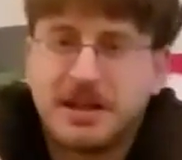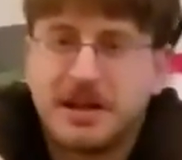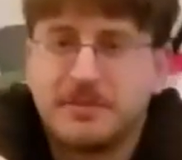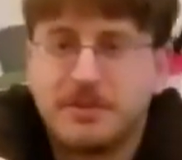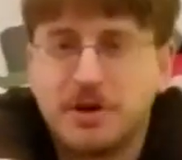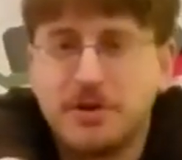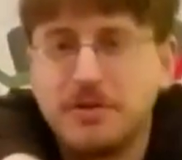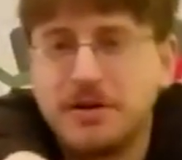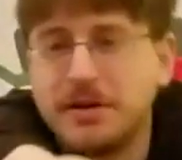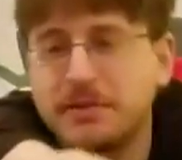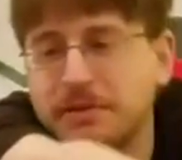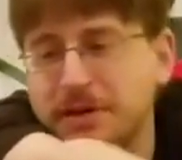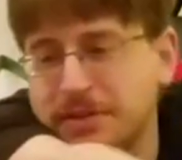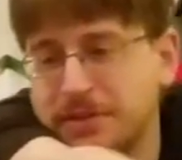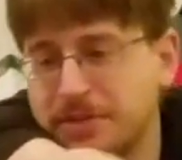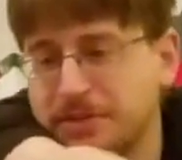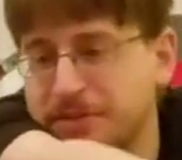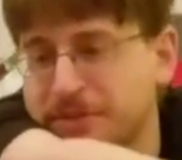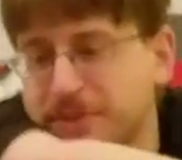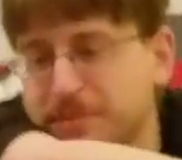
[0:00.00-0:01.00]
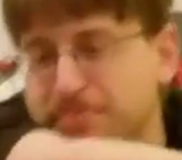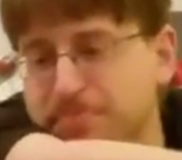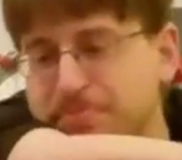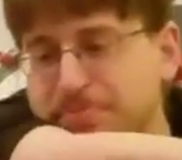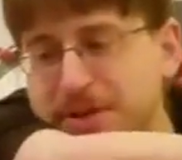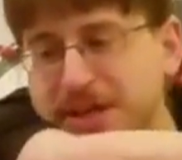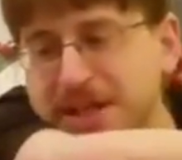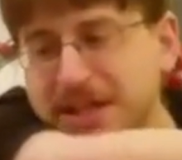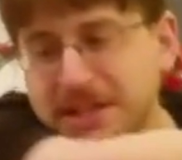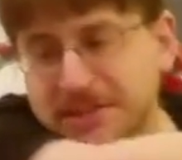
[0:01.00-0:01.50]
I'm going with the
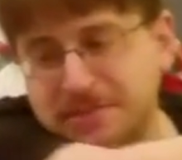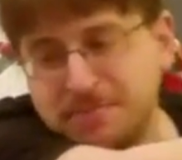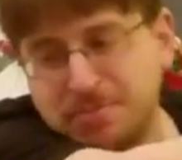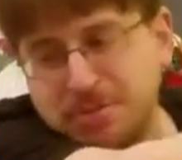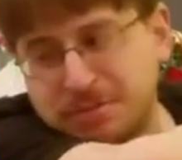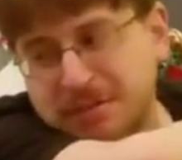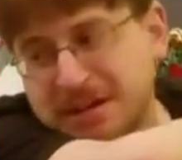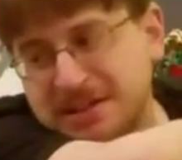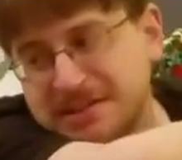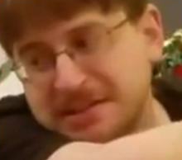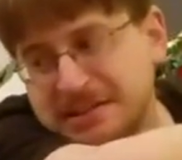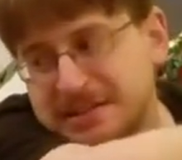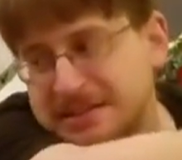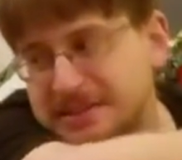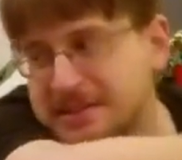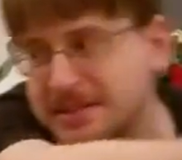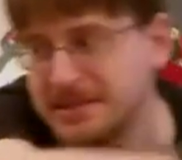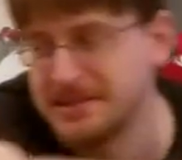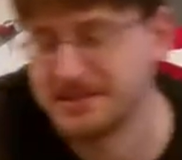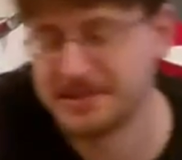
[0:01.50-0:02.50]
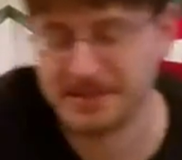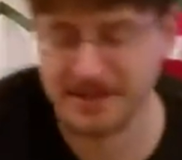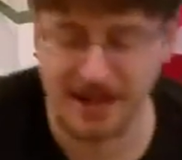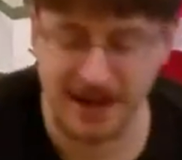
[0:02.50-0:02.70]
biggest present this